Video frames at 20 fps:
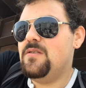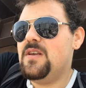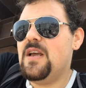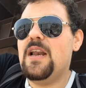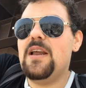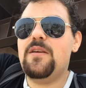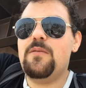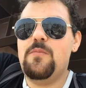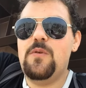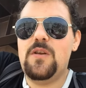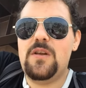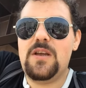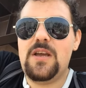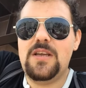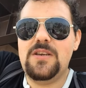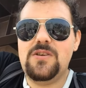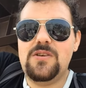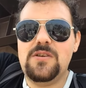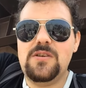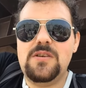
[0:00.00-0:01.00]

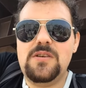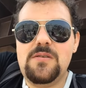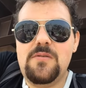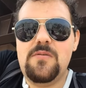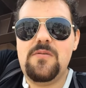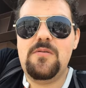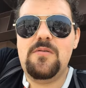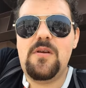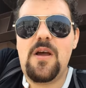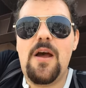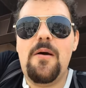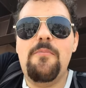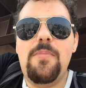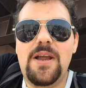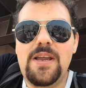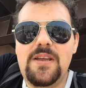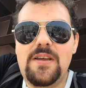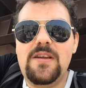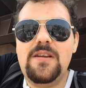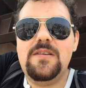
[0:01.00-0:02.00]
Telecommunications uh,
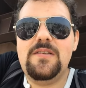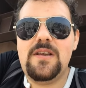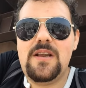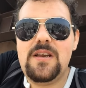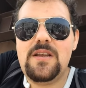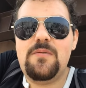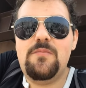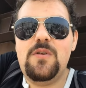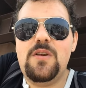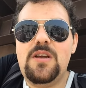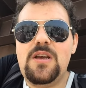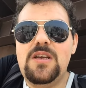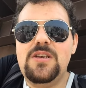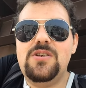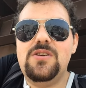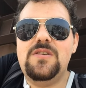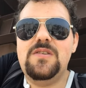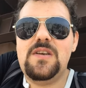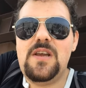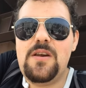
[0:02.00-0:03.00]
banking,
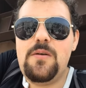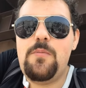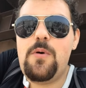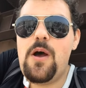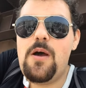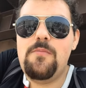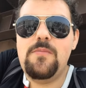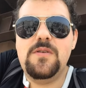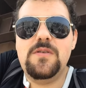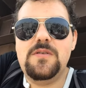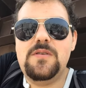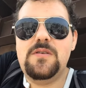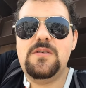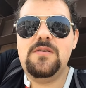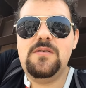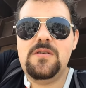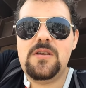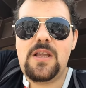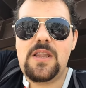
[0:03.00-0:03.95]
telecommunications, and apartments.